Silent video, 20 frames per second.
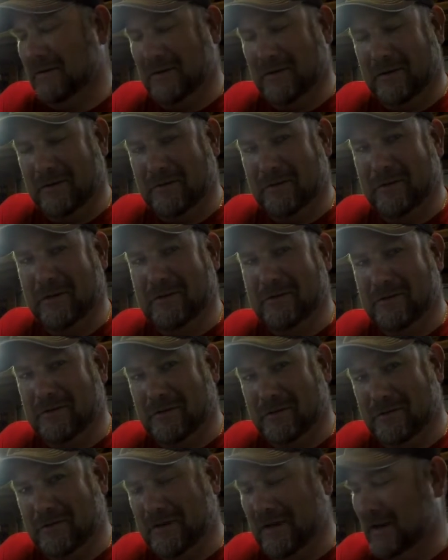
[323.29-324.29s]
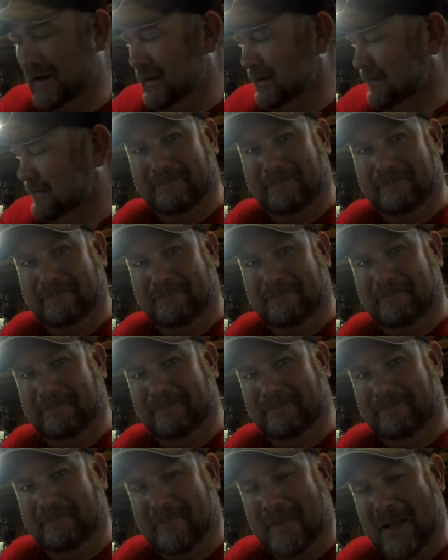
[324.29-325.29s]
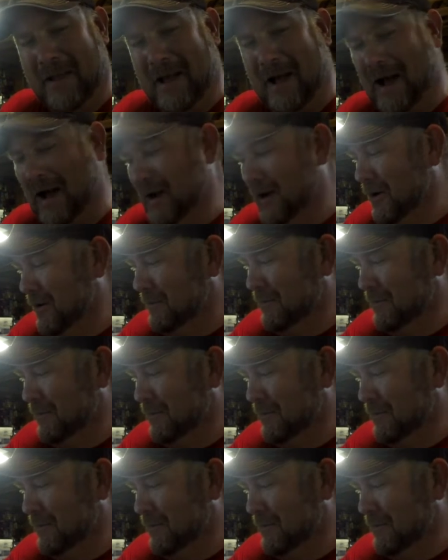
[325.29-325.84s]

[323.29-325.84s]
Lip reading: to our original settings. I